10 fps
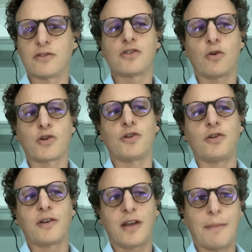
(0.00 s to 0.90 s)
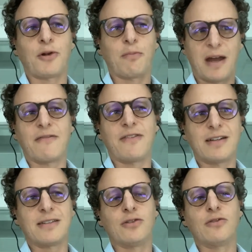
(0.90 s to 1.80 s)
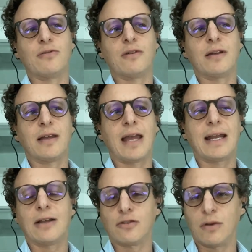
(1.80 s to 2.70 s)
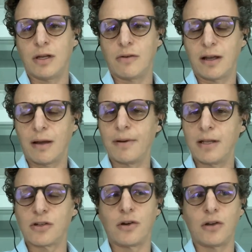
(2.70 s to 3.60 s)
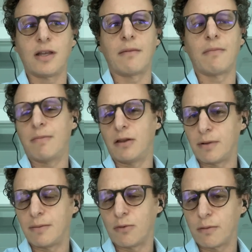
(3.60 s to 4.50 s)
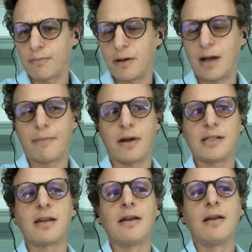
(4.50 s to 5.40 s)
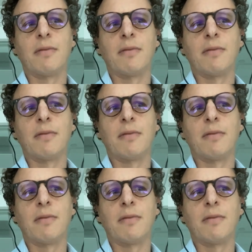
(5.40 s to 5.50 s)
there's social capital benefit to getting into really great companies early that may be a little bit more high priced.